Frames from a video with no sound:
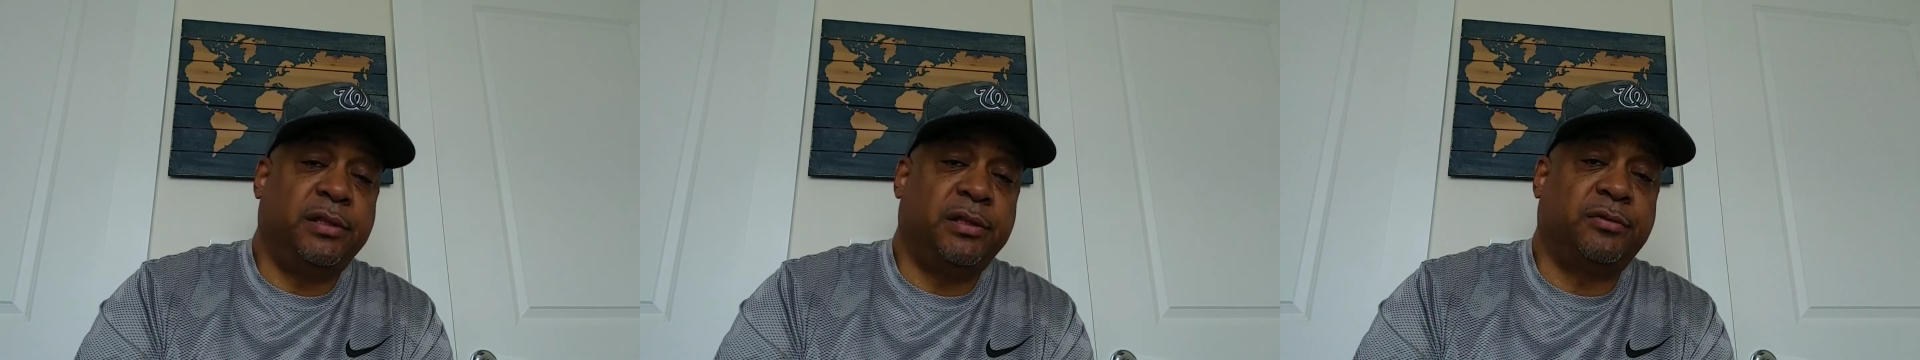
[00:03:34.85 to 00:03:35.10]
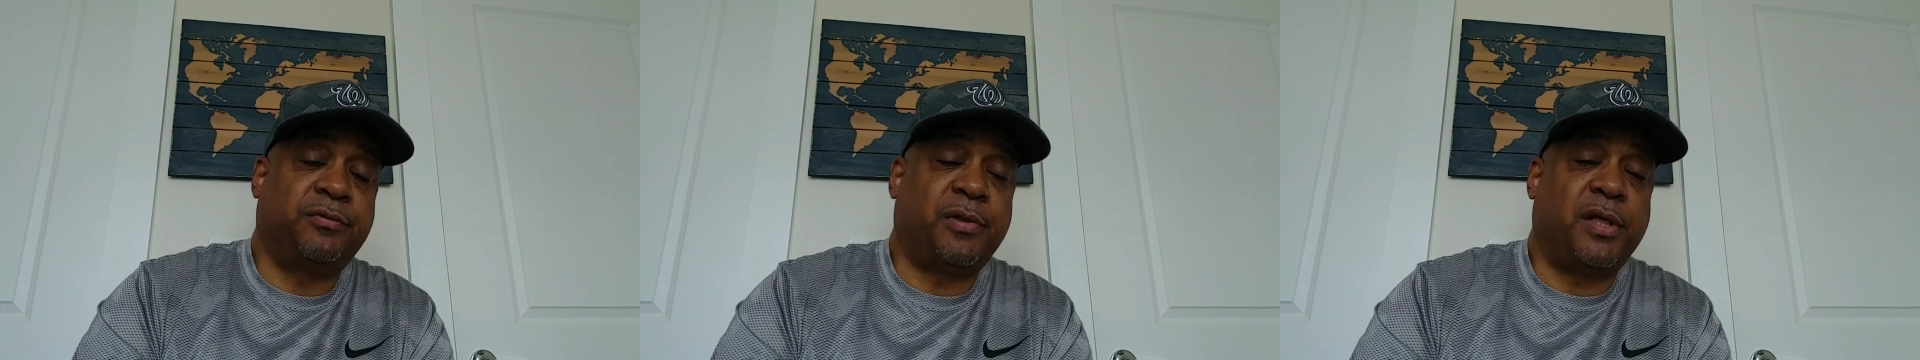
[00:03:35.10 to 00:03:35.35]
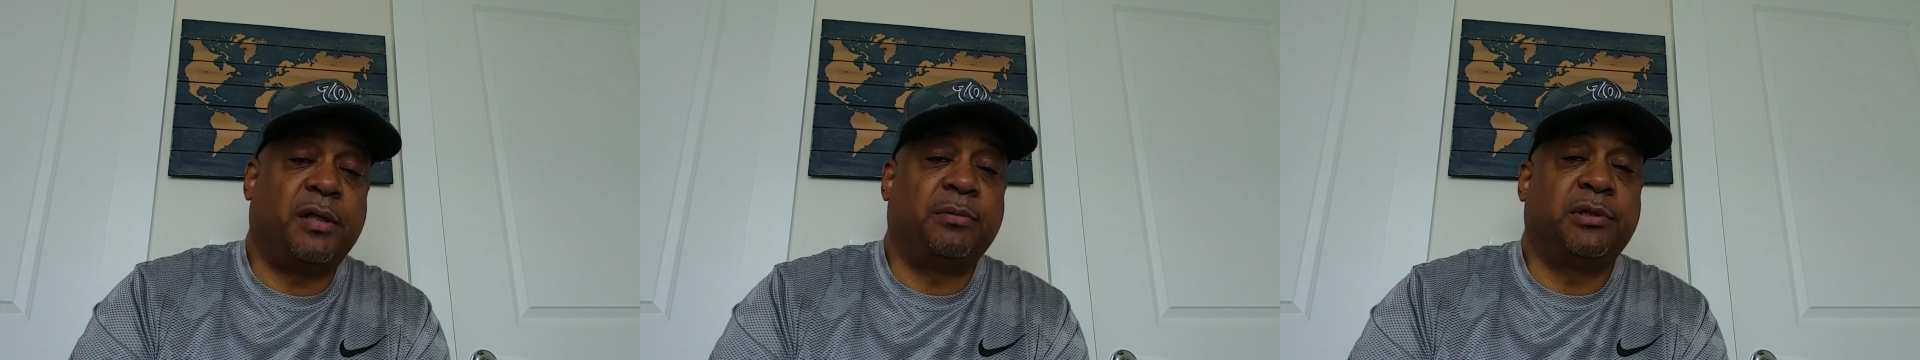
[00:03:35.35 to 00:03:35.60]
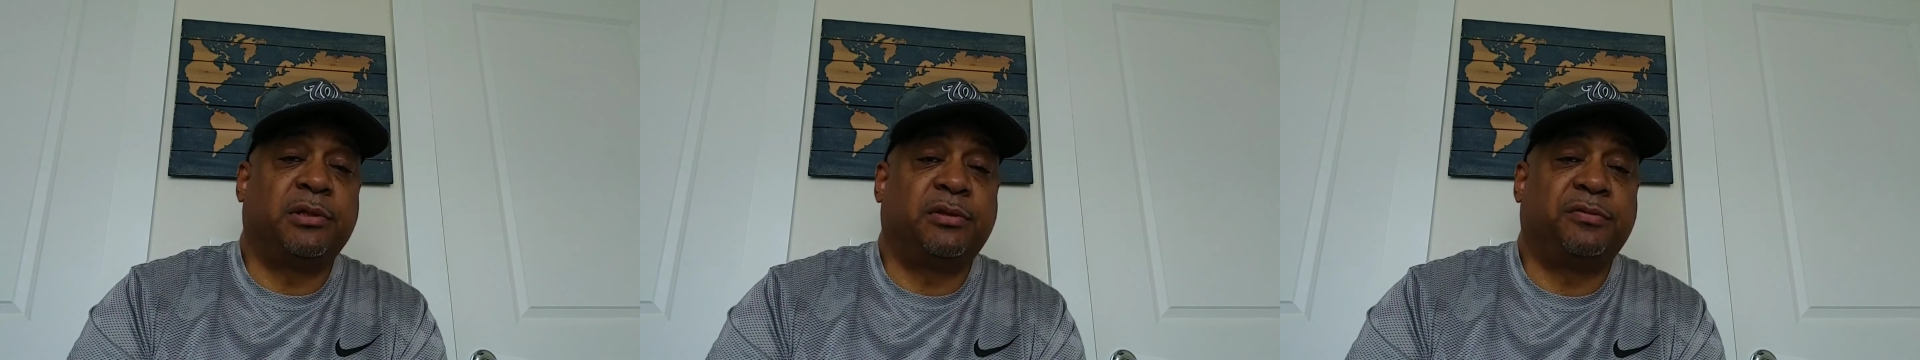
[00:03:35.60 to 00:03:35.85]
is
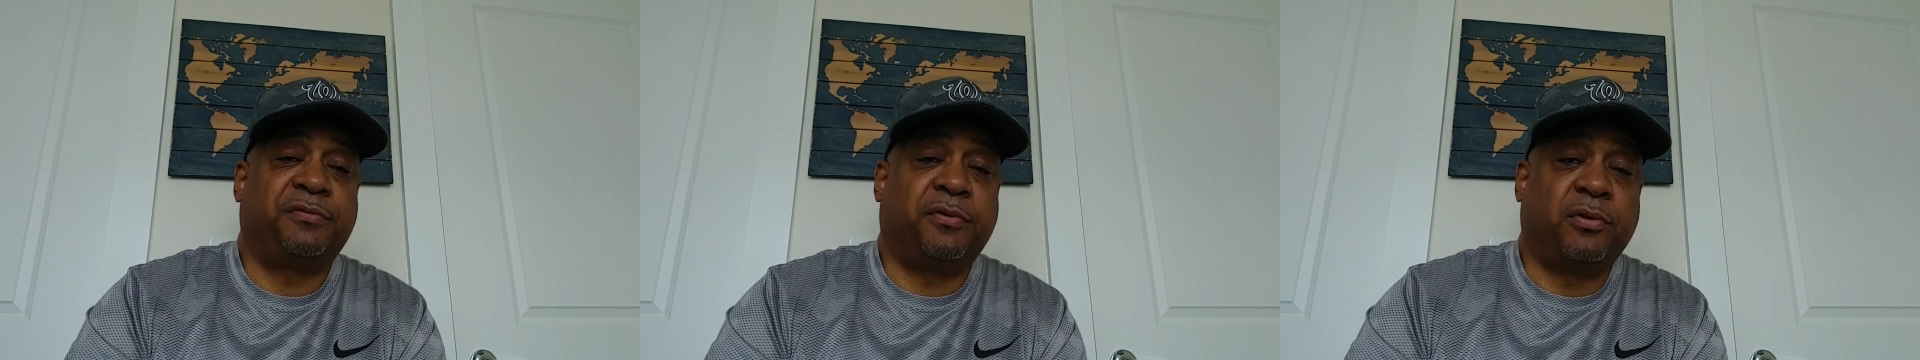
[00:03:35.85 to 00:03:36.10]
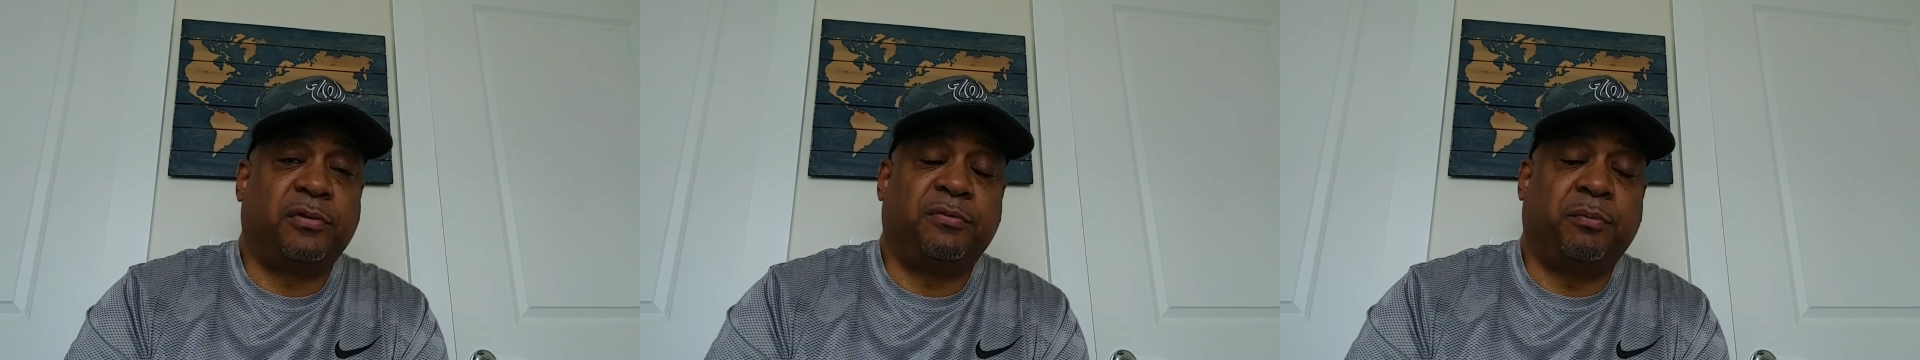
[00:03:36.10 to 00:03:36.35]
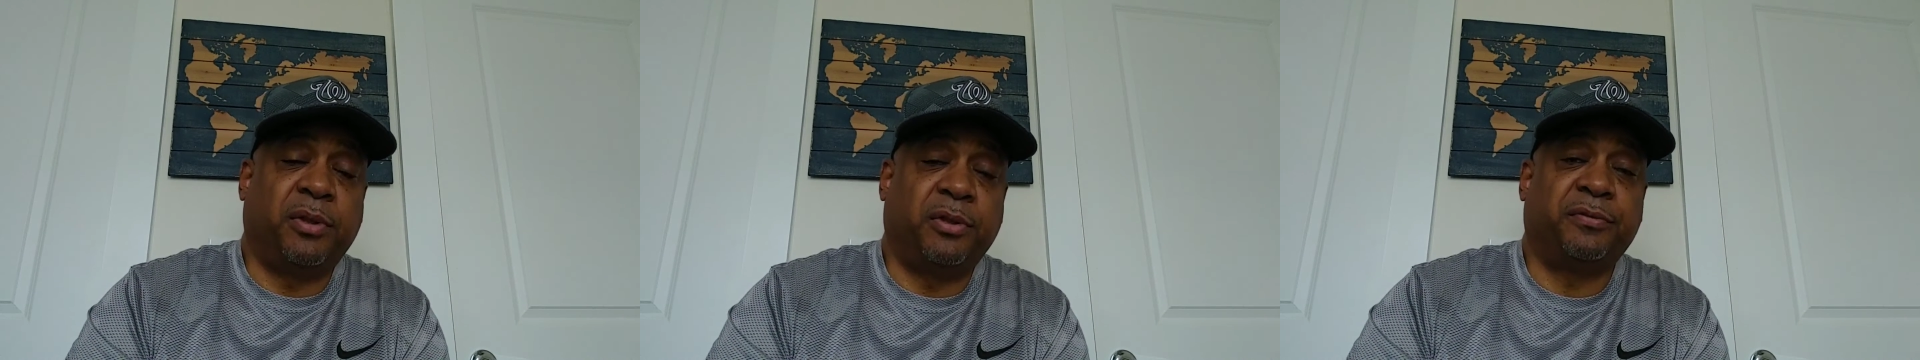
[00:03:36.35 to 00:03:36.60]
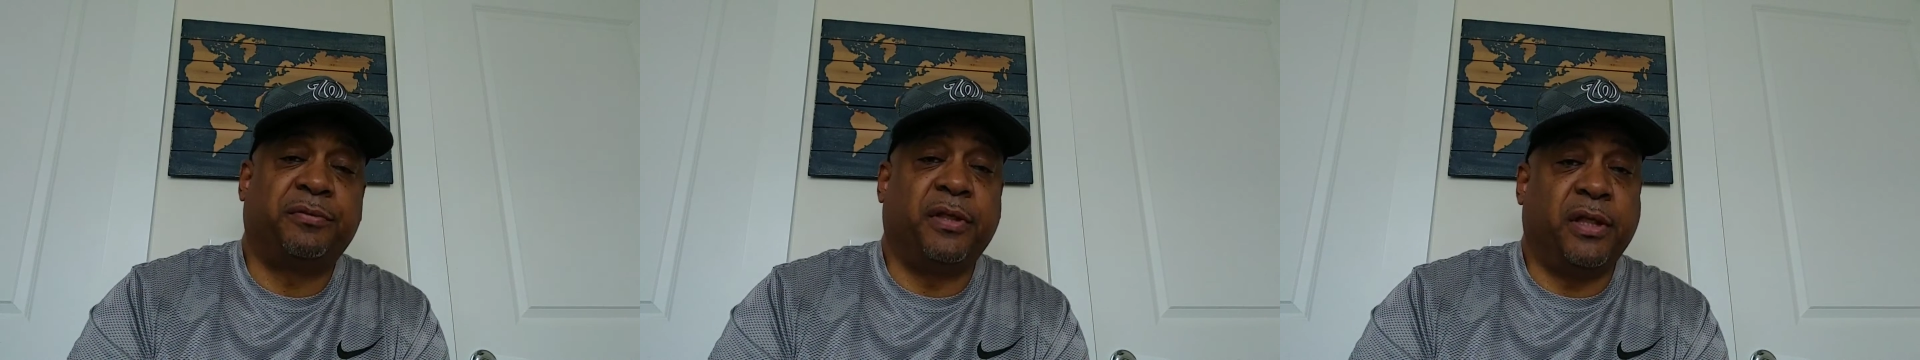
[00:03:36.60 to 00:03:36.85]
Robin's 4th
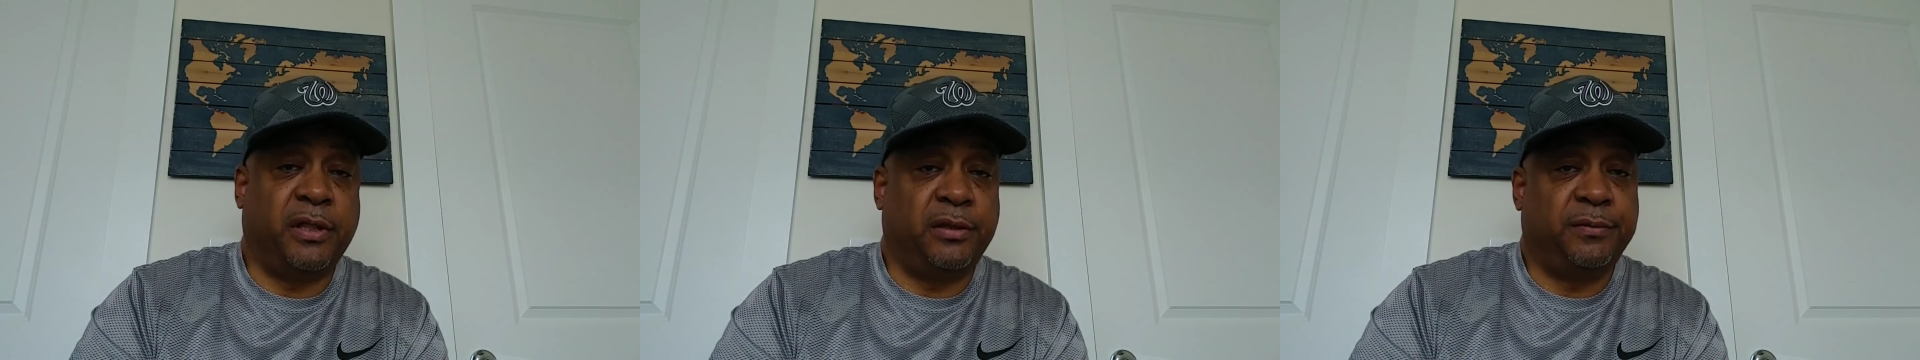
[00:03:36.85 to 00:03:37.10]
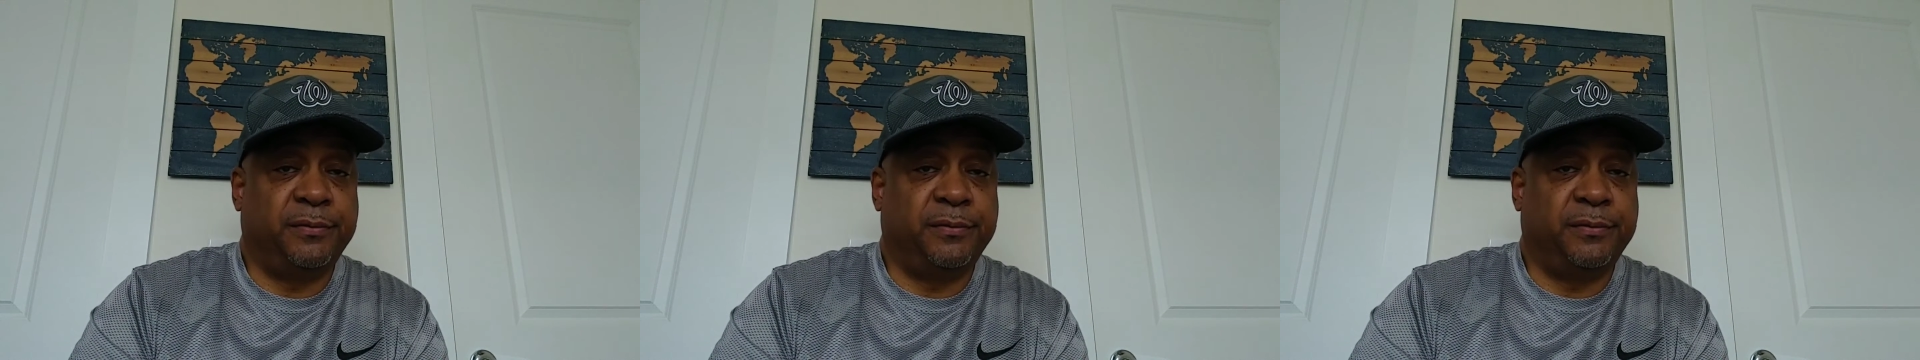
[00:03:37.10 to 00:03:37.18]
birthday.